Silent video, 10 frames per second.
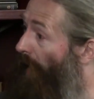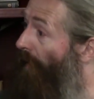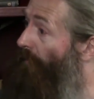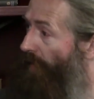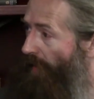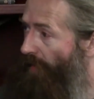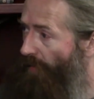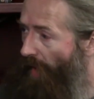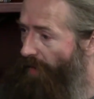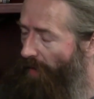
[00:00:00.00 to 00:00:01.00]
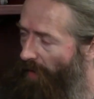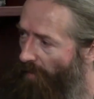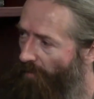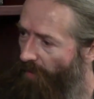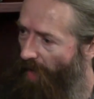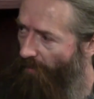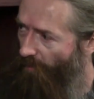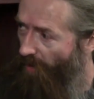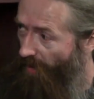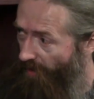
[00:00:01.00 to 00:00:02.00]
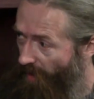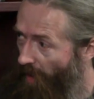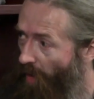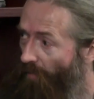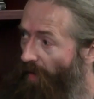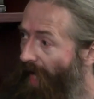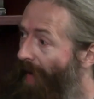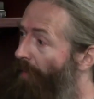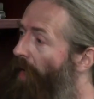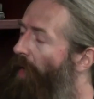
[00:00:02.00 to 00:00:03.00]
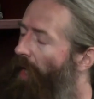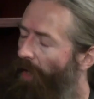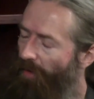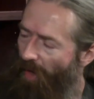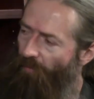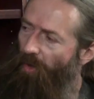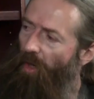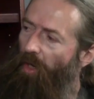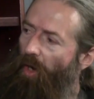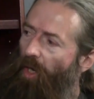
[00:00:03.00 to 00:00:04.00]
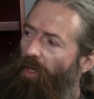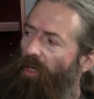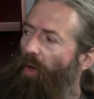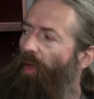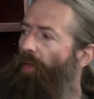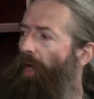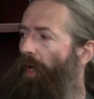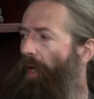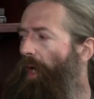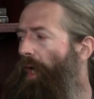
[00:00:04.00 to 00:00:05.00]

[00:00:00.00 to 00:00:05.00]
emphasis that it gives to have the personnel overlap is definitely going to, I think,